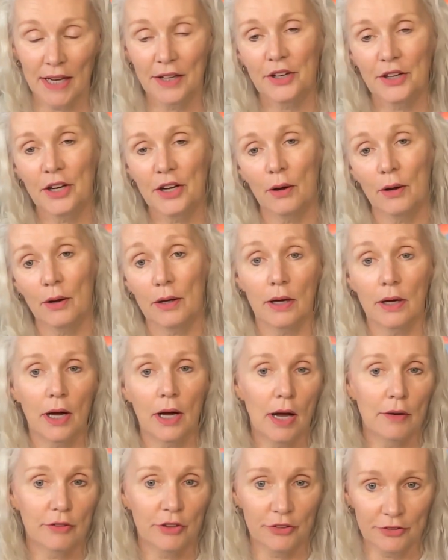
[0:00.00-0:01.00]
And,
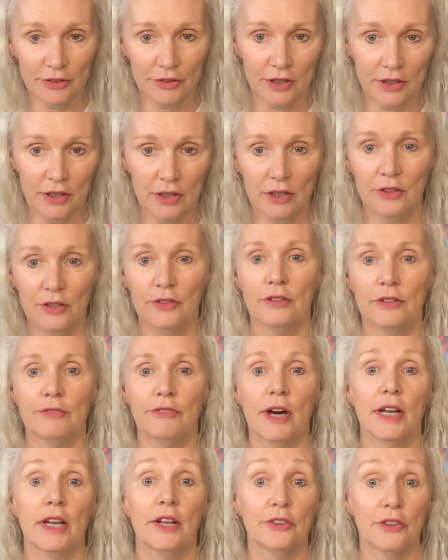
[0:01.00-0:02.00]
obviously
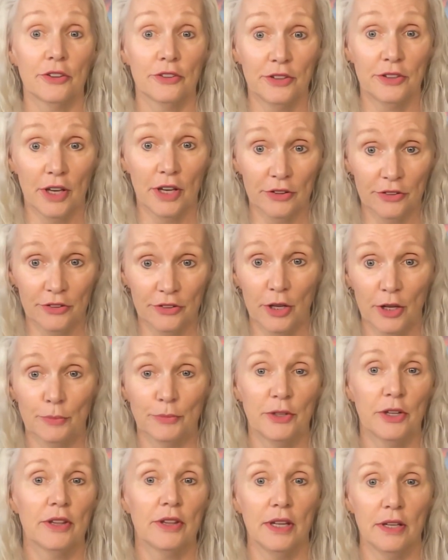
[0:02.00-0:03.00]
defining success is
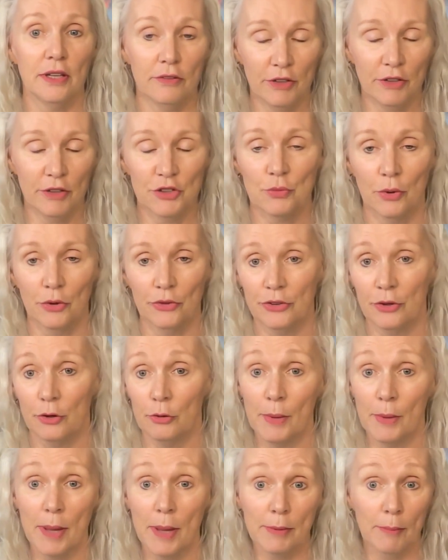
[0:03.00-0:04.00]
up to the individual.
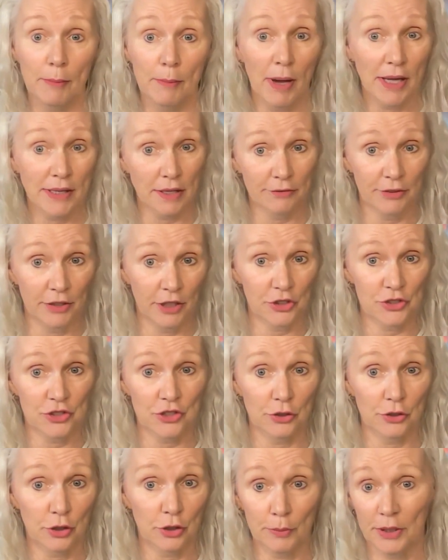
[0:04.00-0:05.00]
So maybe my
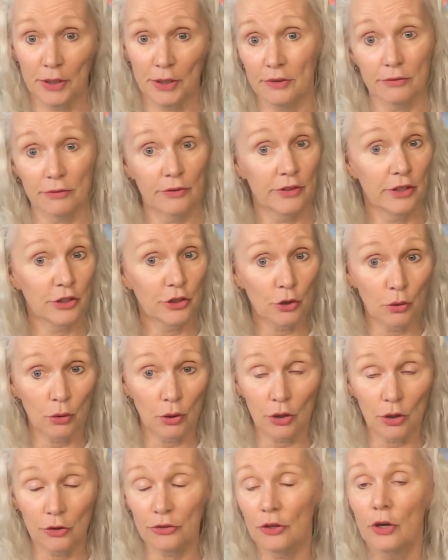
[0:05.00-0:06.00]
definition could be different than
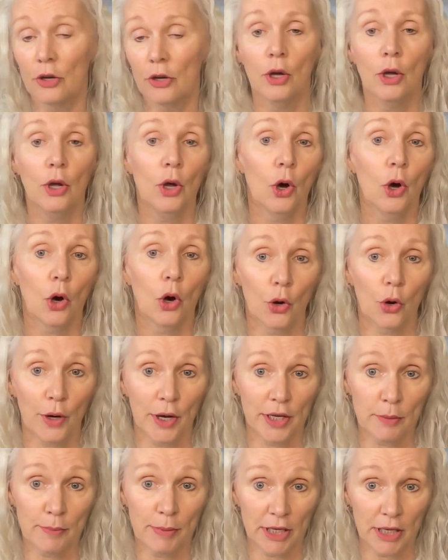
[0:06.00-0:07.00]
yours or
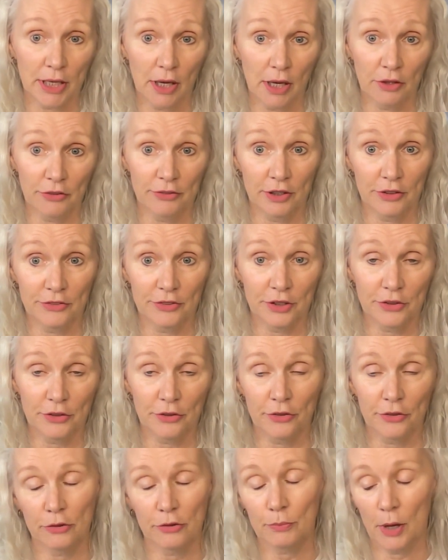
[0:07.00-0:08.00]
anybody else listening
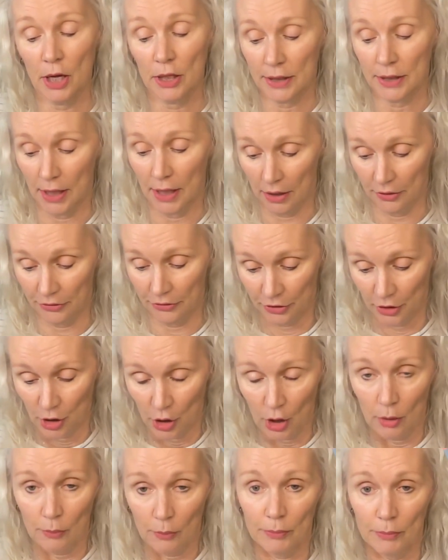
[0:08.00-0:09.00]
to this podcast.
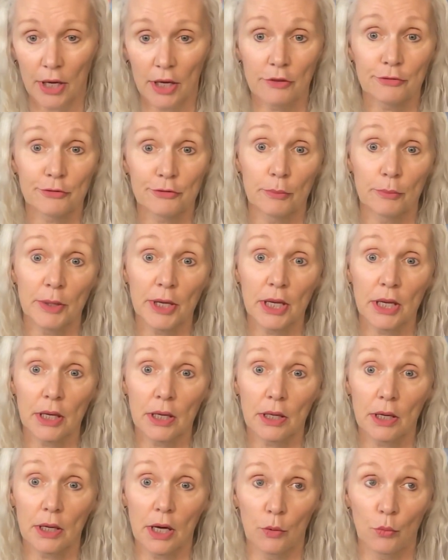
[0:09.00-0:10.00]
But for
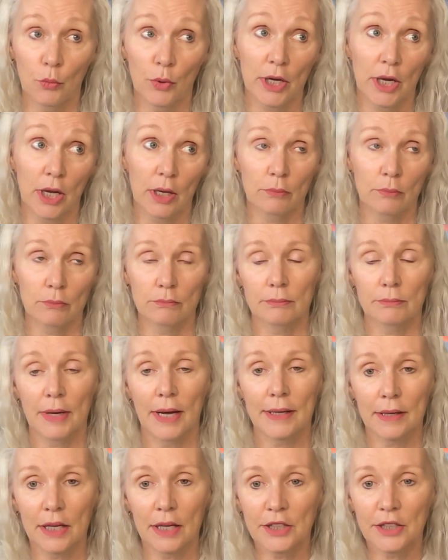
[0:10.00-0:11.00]
me,
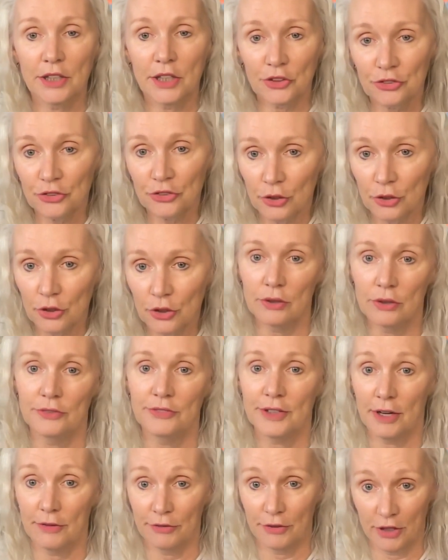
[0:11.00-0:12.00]
my initial
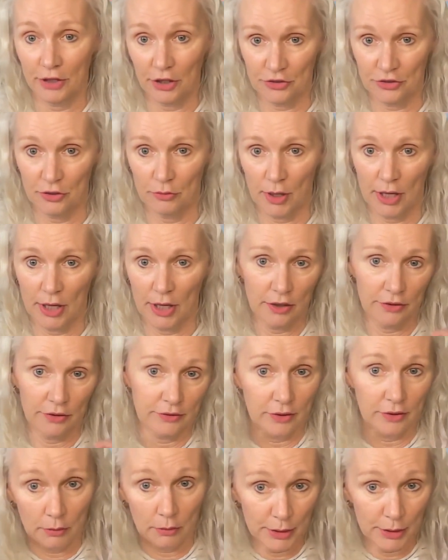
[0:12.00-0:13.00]
definition, right,
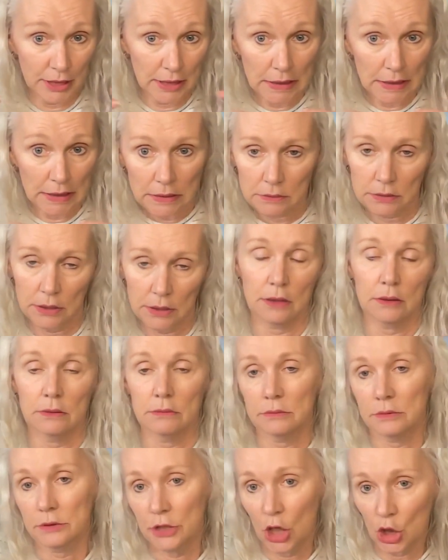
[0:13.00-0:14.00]
because, being like
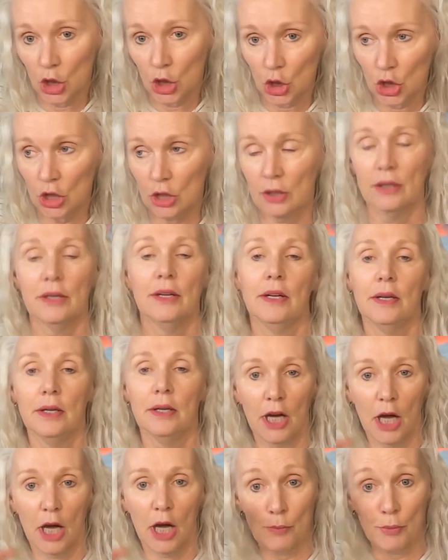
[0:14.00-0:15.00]
younger,
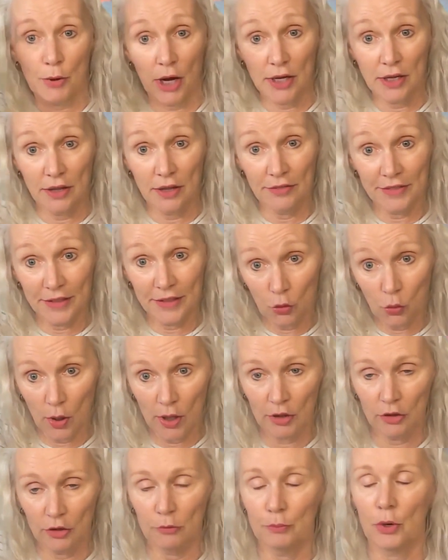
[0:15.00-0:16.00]
I probably didn't think
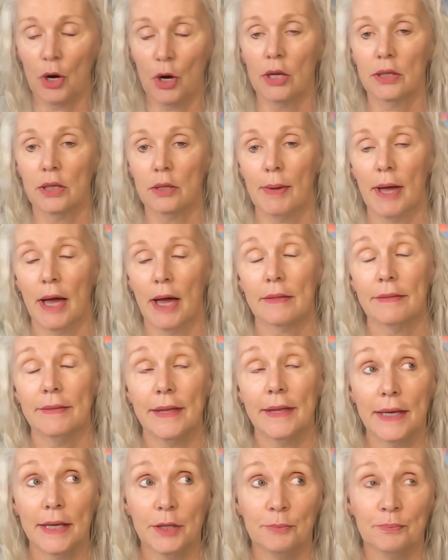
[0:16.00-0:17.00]
quite as broadly back
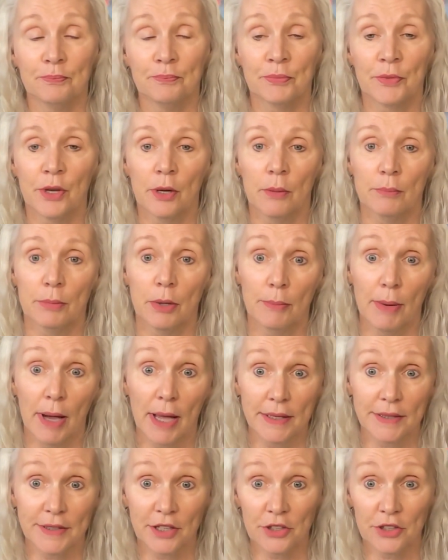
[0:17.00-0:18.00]
then, but
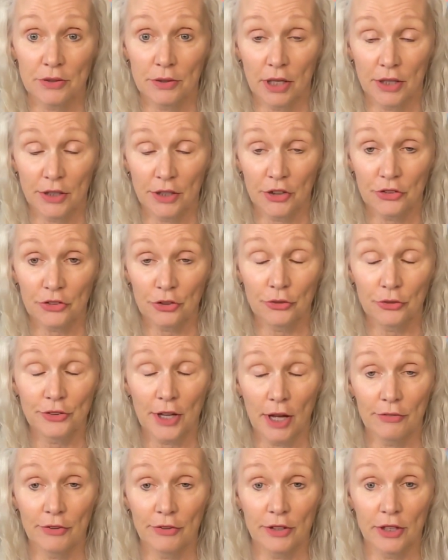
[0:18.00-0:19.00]
my initial
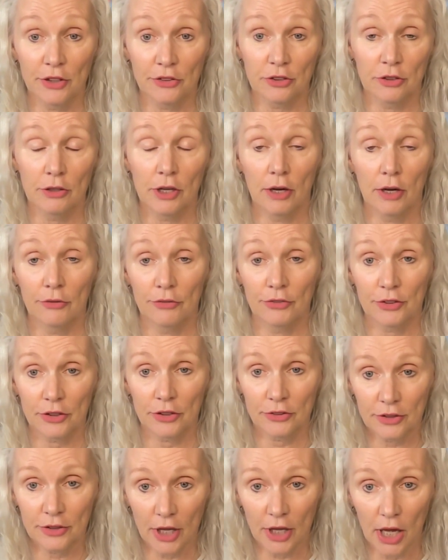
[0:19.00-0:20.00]
definition of
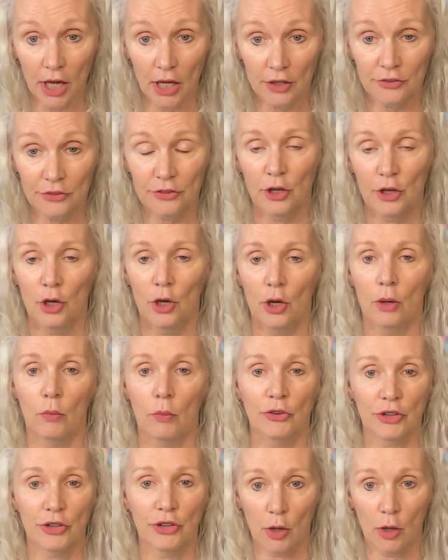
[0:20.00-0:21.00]
success
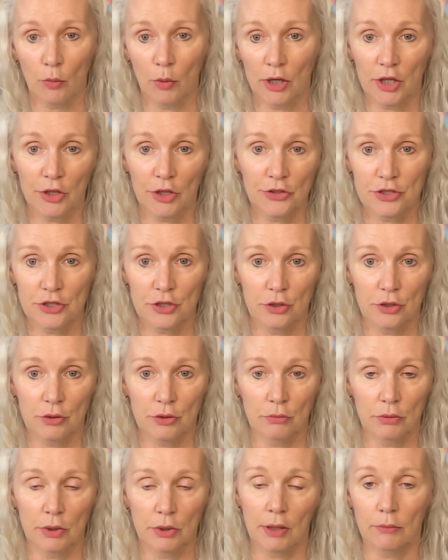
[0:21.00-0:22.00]
was I wanted
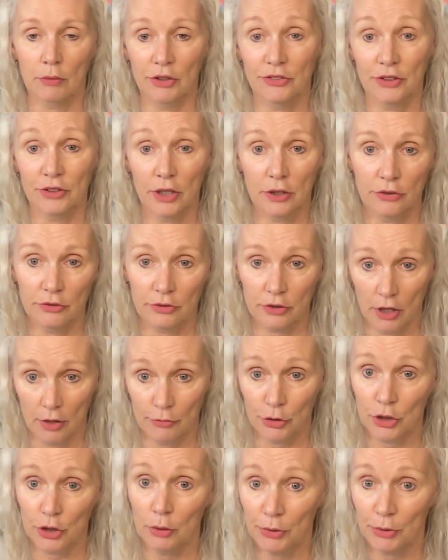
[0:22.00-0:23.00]
to, once I
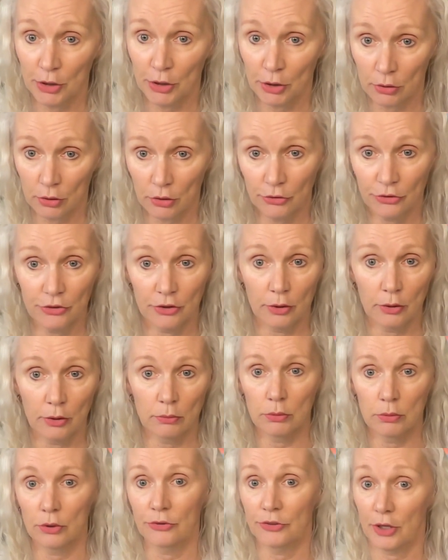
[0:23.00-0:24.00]
discovered computers, so
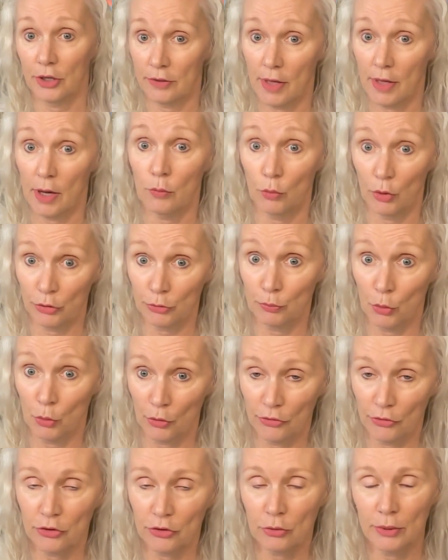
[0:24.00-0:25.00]
we'll say that was
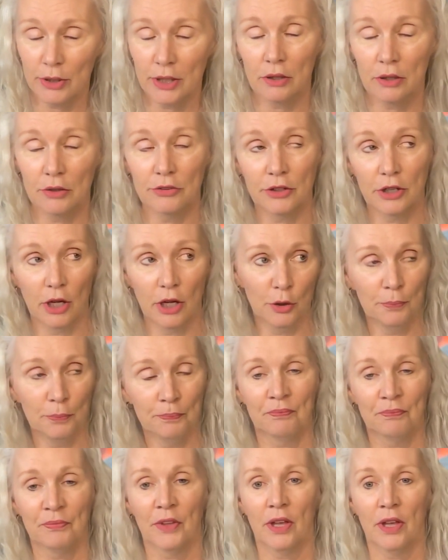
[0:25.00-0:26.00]
more than 20 years ago,
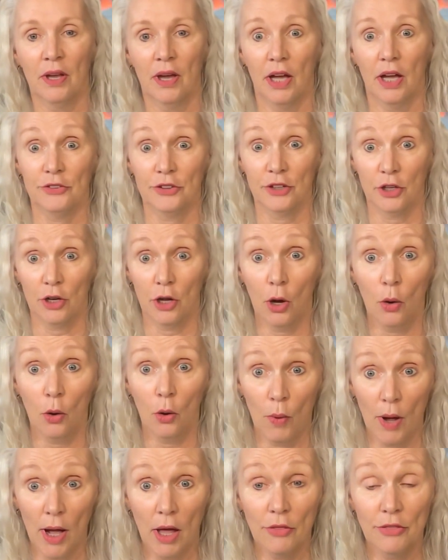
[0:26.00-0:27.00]
I said,
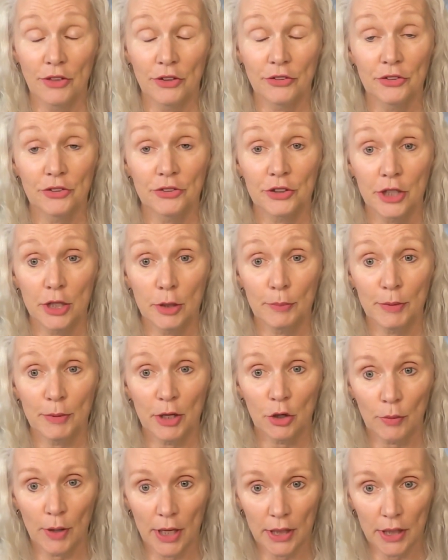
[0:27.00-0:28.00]
oh, well, this is going to be a
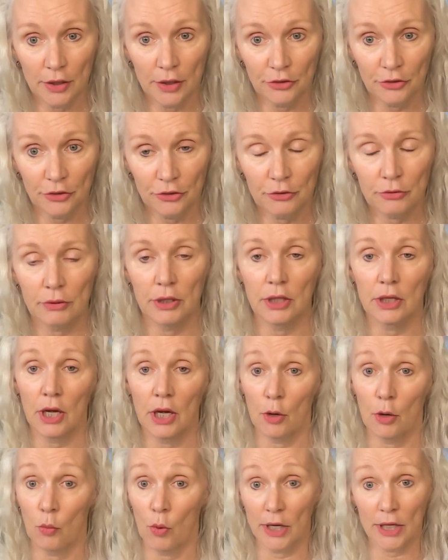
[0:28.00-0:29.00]
great industry.
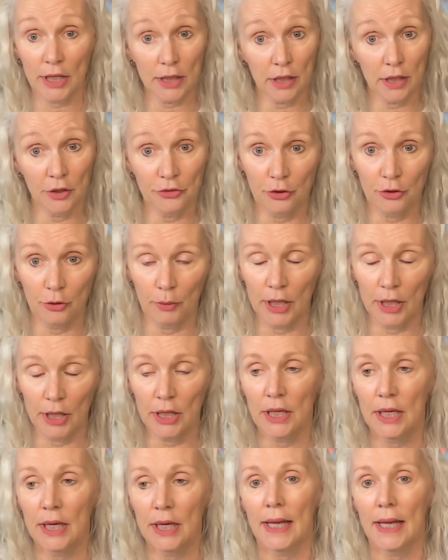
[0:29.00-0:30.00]
I want to get into
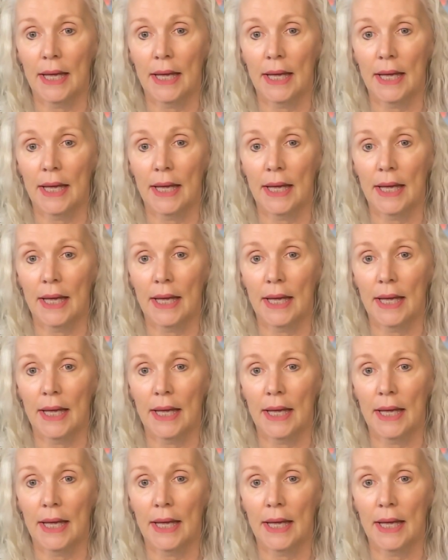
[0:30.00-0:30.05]
it.